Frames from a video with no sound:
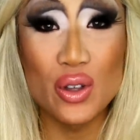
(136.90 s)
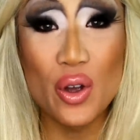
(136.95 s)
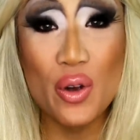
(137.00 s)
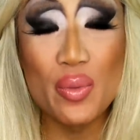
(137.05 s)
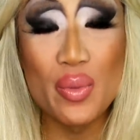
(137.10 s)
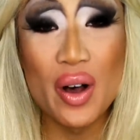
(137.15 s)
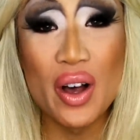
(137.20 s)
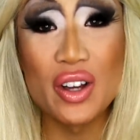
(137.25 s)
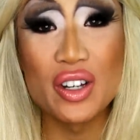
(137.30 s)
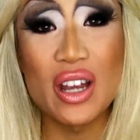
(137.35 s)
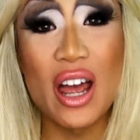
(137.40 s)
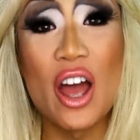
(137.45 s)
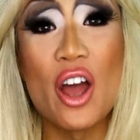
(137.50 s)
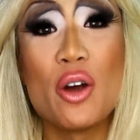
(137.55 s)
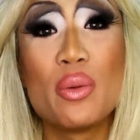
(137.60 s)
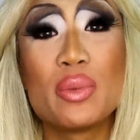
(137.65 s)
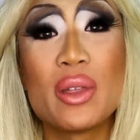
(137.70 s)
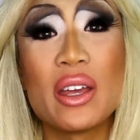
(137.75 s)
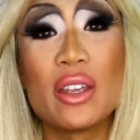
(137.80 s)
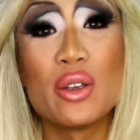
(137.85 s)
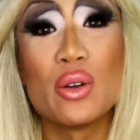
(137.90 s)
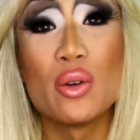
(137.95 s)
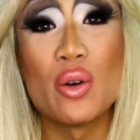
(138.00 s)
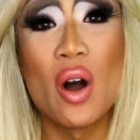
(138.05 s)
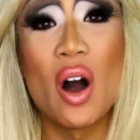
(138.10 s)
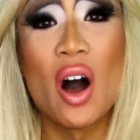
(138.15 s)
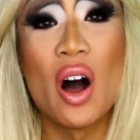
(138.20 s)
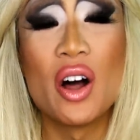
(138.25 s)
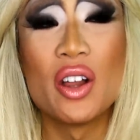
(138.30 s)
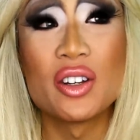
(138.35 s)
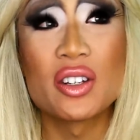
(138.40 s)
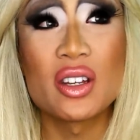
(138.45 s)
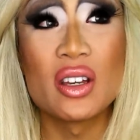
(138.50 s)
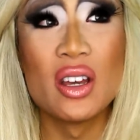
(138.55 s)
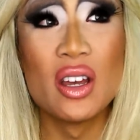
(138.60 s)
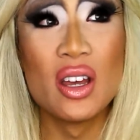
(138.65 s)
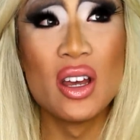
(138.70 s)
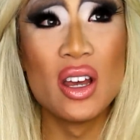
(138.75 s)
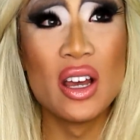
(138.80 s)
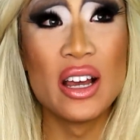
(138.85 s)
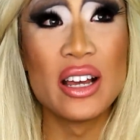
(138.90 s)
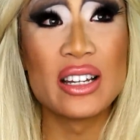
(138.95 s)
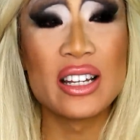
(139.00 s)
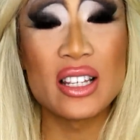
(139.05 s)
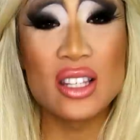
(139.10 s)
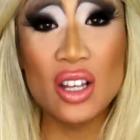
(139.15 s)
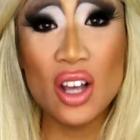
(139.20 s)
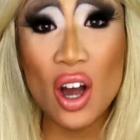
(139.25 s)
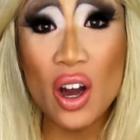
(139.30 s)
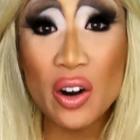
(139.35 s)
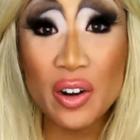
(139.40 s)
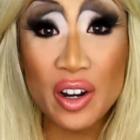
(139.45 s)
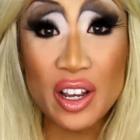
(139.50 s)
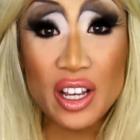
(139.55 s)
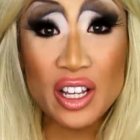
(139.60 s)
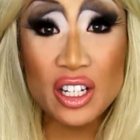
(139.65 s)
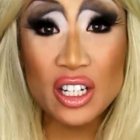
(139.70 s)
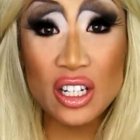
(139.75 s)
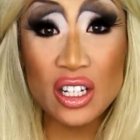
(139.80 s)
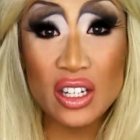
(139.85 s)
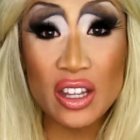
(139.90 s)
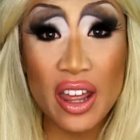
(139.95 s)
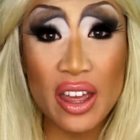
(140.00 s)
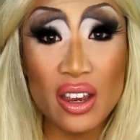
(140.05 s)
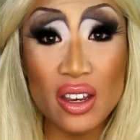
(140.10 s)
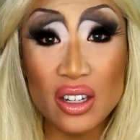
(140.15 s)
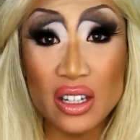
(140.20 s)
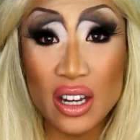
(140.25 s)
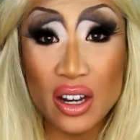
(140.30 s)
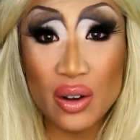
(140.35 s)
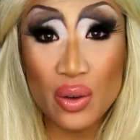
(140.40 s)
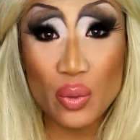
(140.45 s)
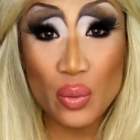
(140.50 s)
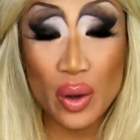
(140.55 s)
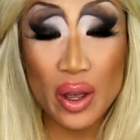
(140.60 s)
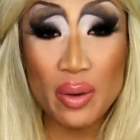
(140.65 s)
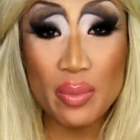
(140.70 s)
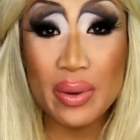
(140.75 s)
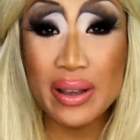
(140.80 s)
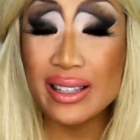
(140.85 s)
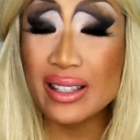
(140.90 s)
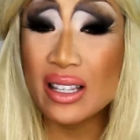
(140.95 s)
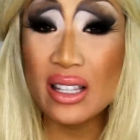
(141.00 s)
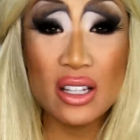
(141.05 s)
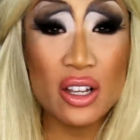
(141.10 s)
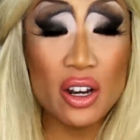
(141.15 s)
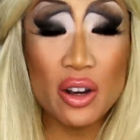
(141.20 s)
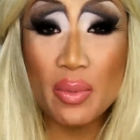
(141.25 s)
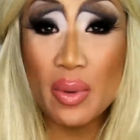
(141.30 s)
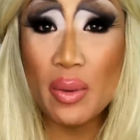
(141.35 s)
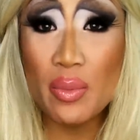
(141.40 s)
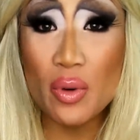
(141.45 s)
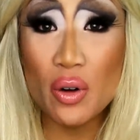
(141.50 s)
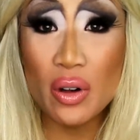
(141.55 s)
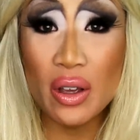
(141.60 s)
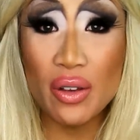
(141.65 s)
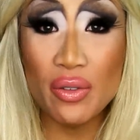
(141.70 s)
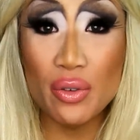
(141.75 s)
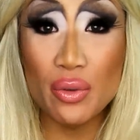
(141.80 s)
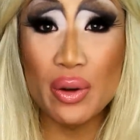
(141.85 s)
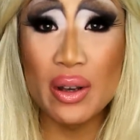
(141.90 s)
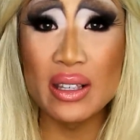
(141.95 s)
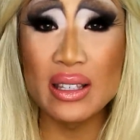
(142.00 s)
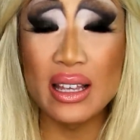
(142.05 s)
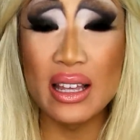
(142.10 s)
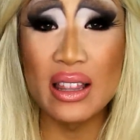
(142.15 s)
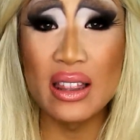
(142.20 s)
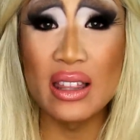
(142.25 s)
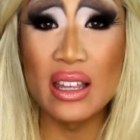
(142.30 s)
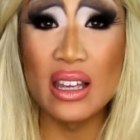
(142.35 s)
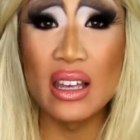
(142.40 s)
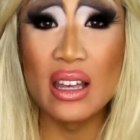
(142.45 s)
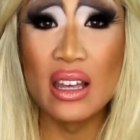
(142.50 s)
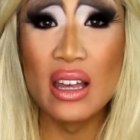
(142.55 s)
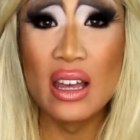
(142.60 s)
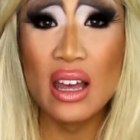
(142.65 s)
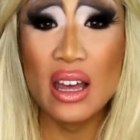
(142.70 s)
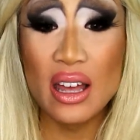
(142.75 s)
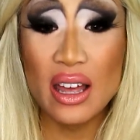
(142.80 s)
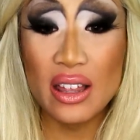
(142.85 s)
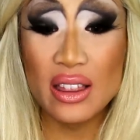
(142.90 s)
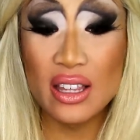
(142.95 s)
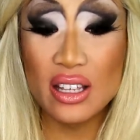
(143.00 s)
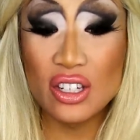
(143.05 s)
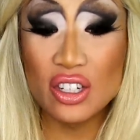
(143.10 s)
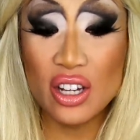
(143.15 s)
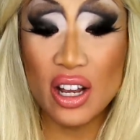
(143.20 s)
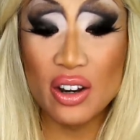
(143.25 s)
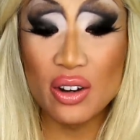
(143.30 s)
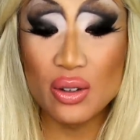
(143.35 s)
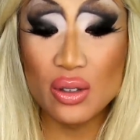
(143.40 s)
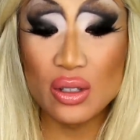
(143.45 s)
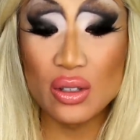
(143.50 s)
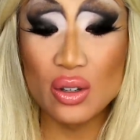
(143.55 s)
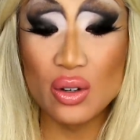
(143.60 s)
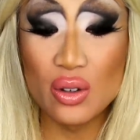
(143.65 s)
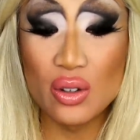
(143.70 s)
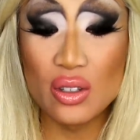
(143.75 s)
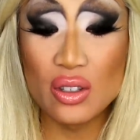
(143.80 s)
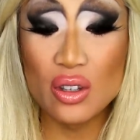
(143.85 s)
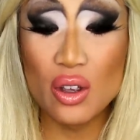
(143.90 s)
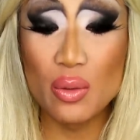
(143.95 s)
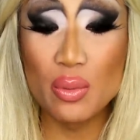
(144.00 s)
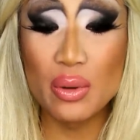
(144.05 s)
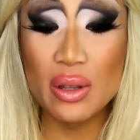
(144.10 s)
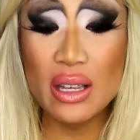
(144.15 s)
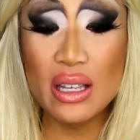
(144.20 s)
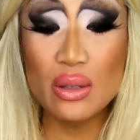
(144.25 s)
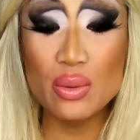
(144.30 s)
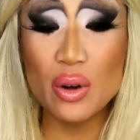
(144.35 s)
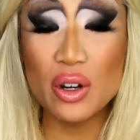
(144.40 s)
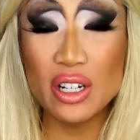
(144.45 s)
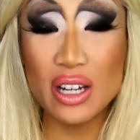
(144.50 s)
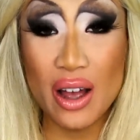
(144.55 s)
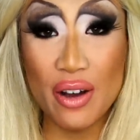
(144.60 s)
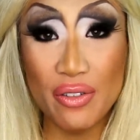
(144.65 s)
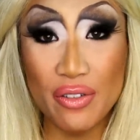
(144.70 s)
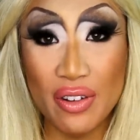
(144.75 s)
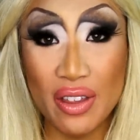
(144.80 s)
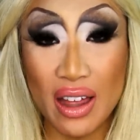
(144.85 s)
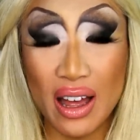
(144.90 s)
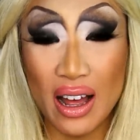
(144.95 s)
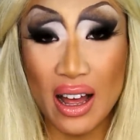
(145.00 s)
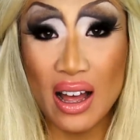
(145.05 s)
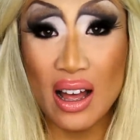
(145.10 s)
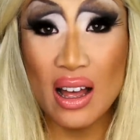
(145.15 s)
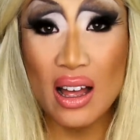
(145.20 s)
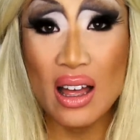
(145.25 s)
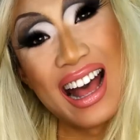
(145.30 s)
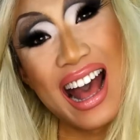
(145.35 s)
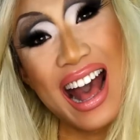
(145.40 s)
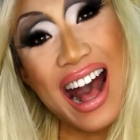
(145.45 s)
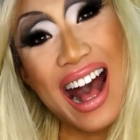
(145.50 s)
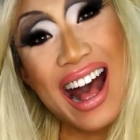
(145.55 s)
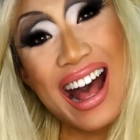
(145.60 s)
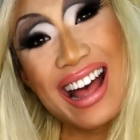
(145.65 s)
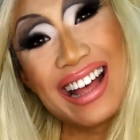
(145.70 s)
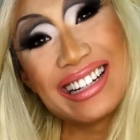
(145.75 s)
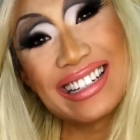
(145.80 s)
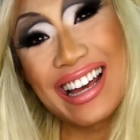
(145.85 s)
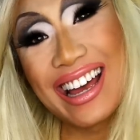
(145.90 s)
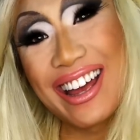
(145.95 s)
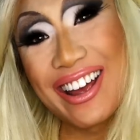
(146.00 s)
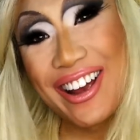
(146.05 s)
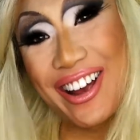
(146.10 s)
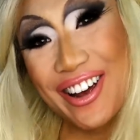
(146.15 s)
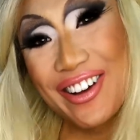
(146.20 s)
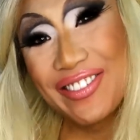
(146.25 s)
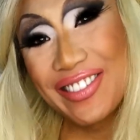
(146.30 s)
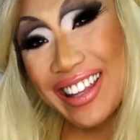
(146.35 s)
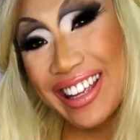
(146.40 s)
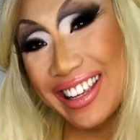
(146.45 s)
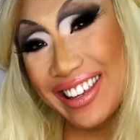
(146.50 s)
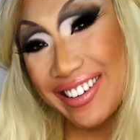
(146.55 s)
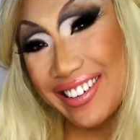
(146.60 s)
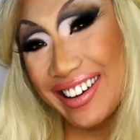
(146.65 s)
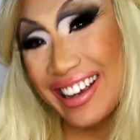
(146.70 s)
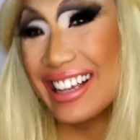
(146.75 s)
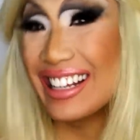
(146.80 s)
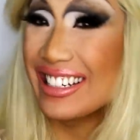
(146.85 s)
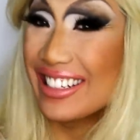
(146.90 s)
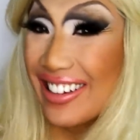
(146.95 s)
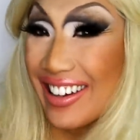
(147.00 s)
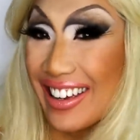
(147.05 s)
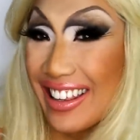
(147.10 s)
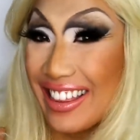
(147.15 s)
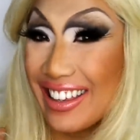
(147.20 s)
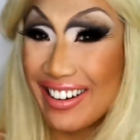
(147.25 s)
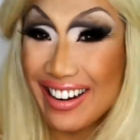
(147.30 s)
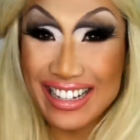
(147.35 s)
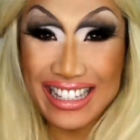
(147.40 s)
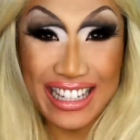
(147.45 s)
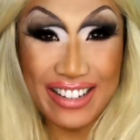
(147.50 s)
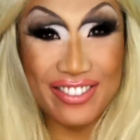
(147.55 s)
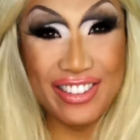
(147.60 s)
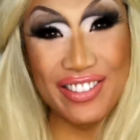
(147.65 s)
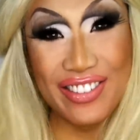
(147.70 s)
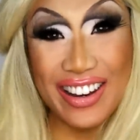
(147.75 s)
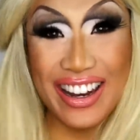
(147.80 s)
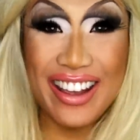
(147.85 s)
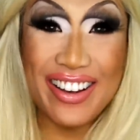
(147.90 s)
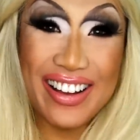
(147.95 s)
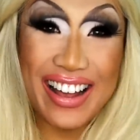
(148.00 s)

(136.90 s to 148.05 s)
much. I hope that you aren't discouraged that you didn't win, because there's gonna be more giveaways in this channel soon, so please watch out for that. And I hope that you enjoyed the rest of the video,